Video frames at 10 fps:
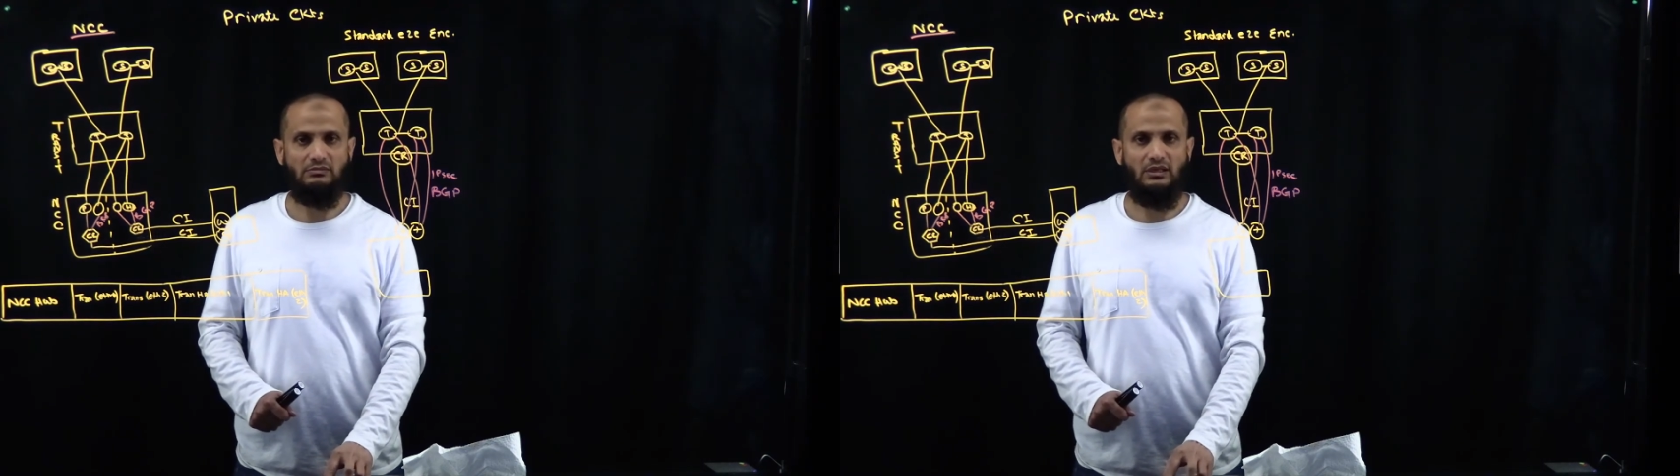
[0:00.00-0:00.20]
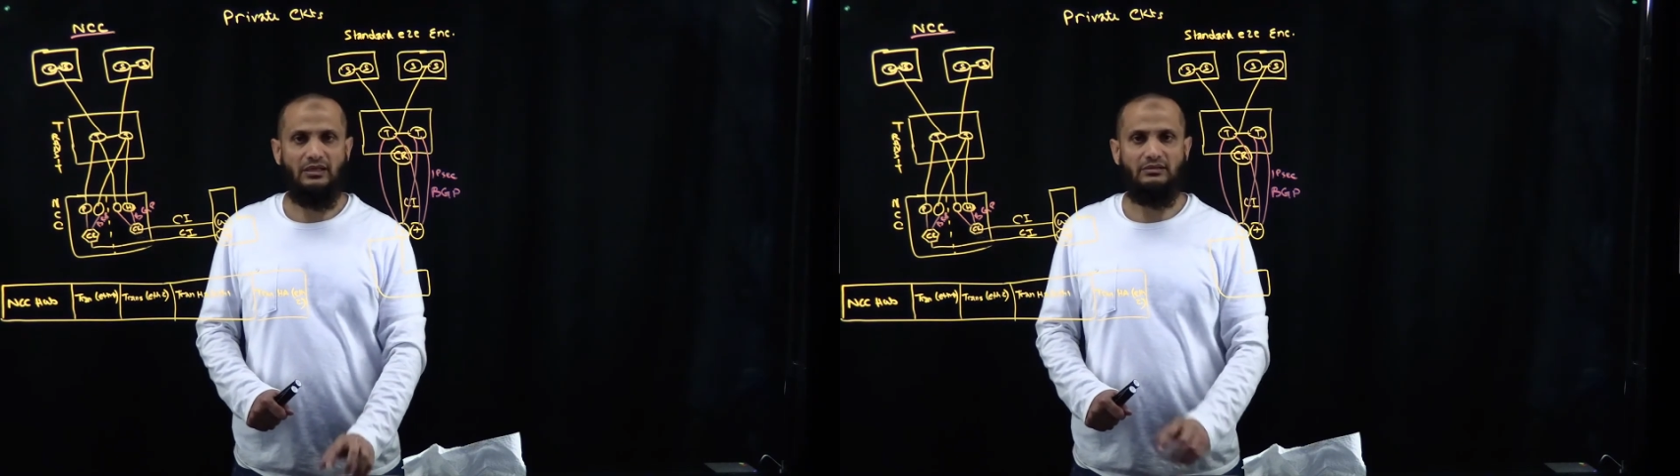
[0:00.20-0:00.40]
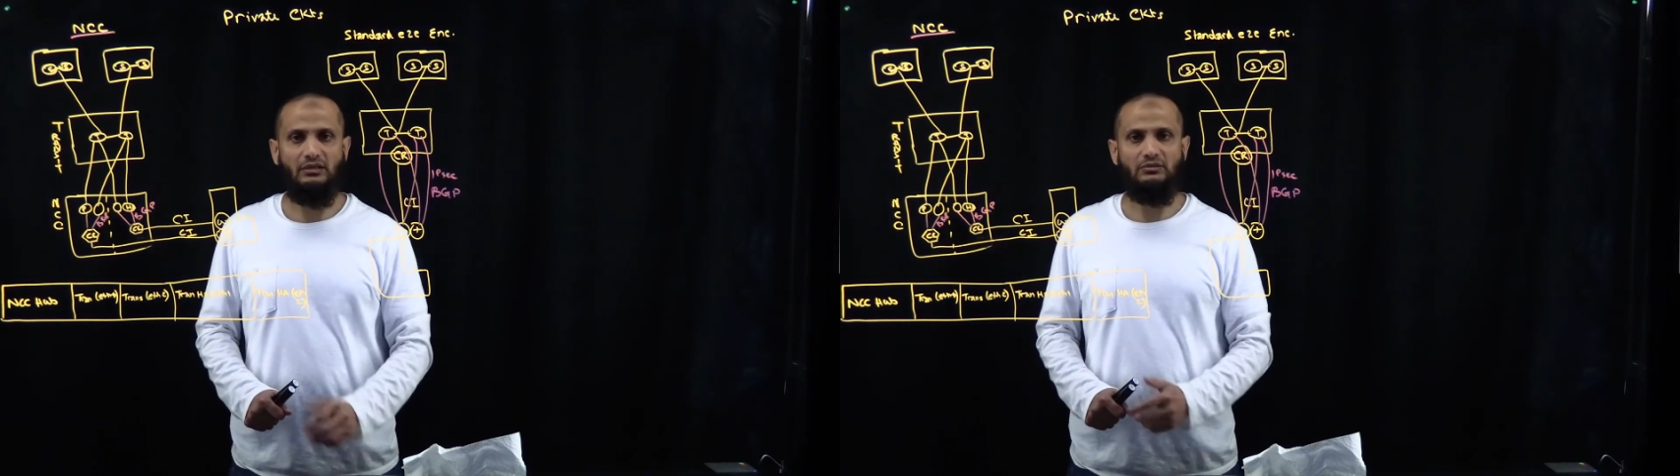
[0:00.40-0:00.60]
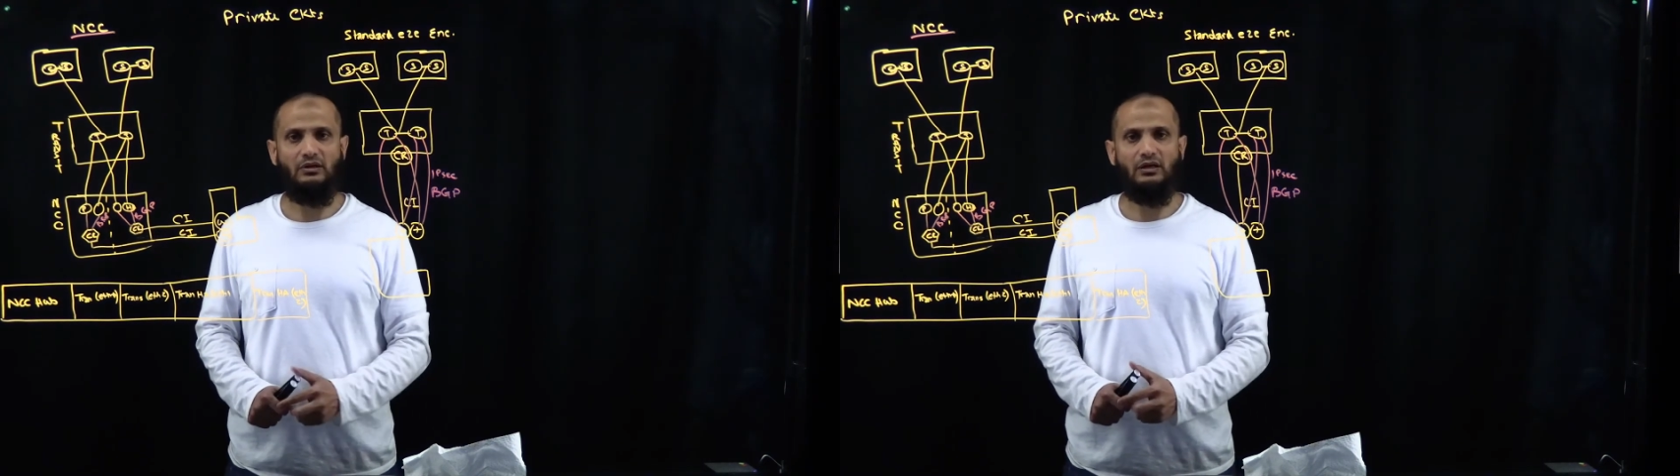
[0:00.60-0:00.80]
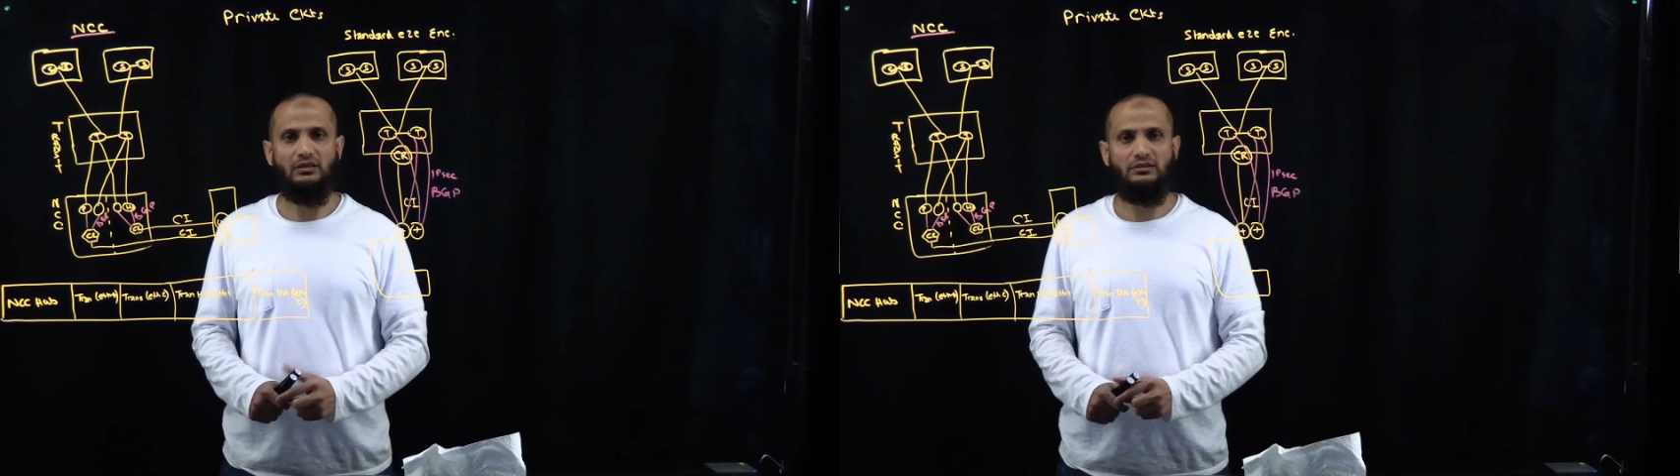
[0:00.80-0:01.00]
another
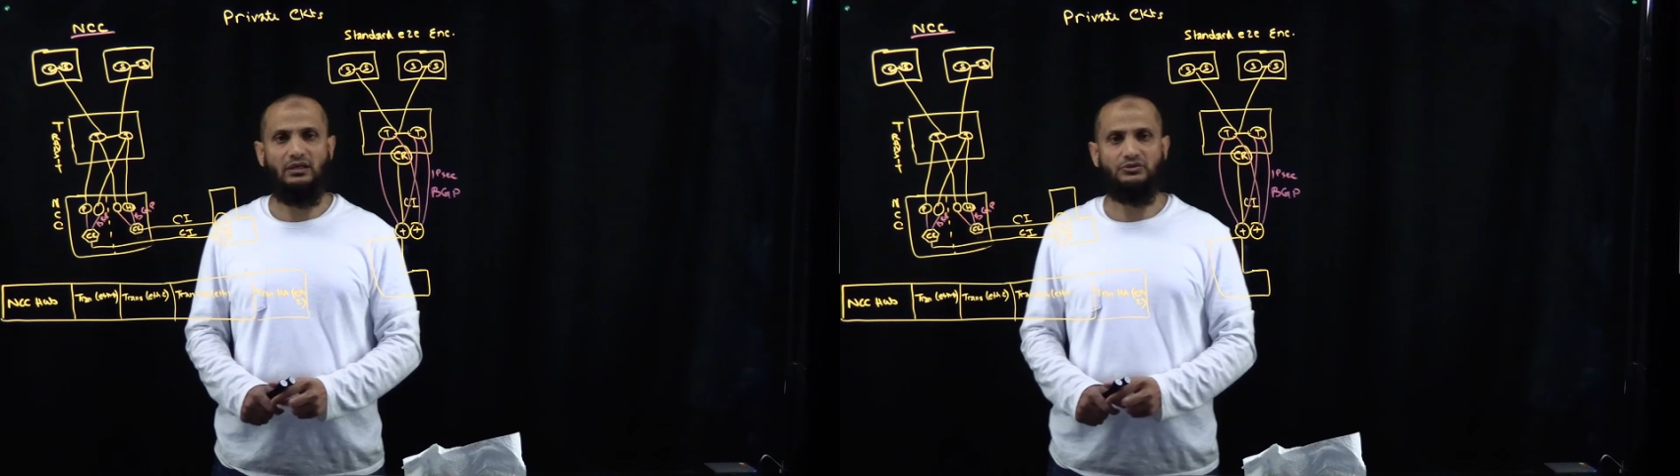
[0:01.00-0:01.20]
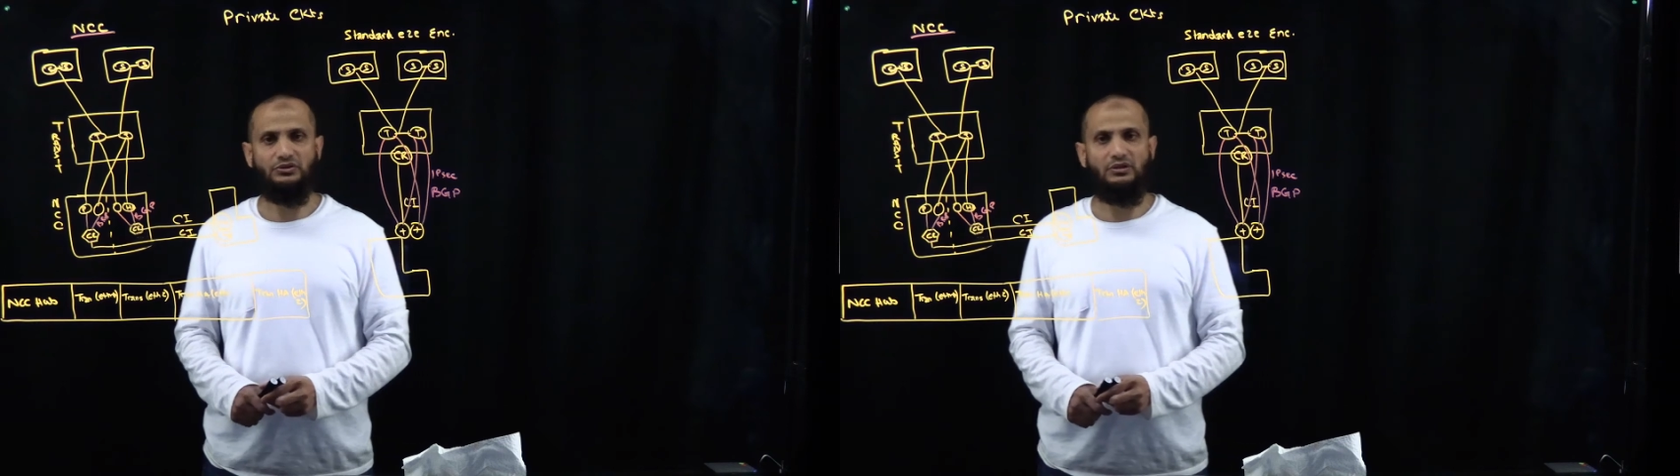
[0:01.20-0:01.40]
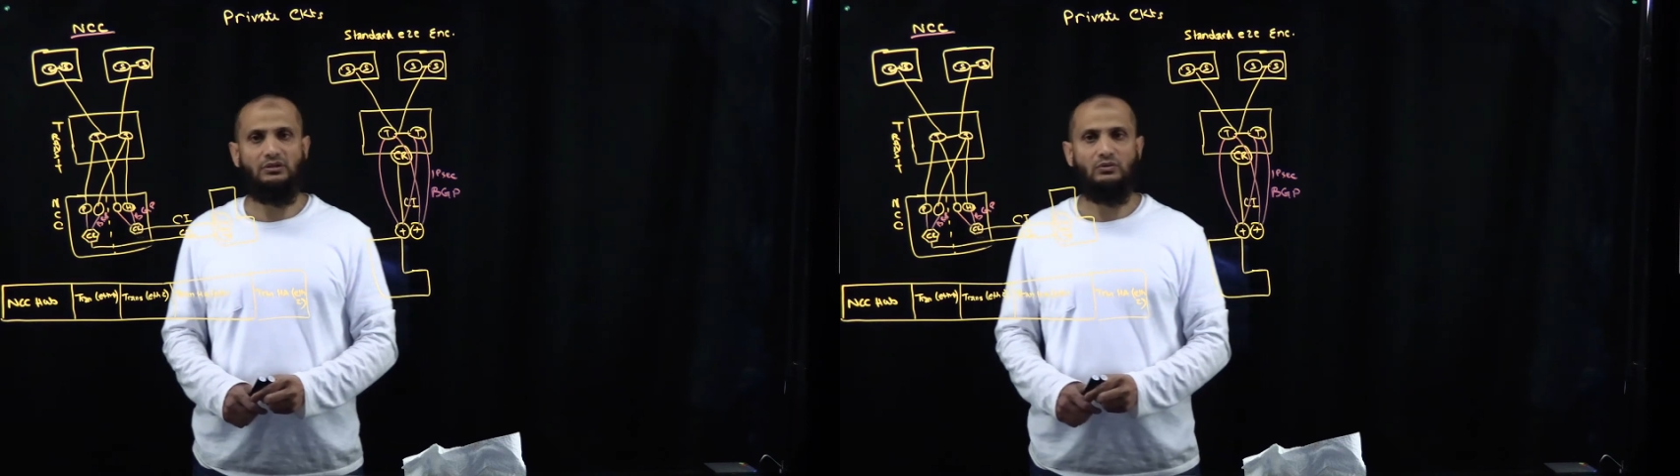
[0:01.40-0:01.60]
architecture,